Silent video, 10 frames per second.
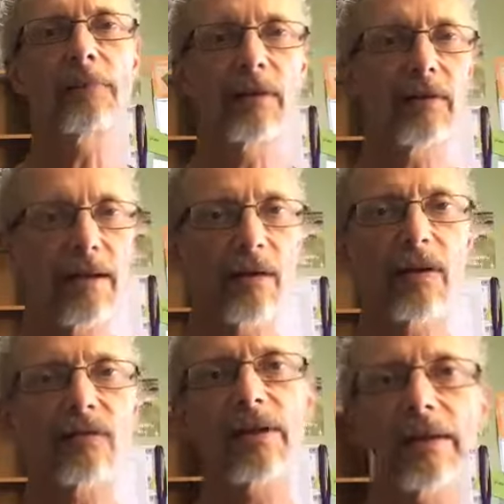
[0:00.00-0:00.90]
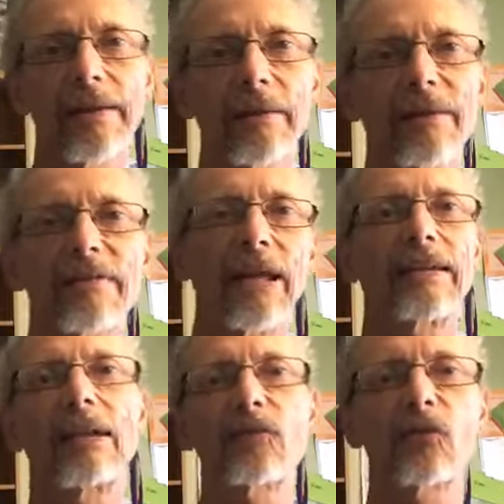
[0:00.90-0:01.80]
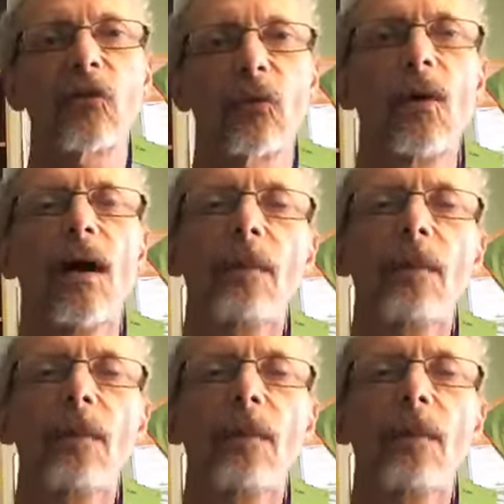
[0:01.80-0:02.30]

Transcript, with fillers: There, there, is that, there is that that's true.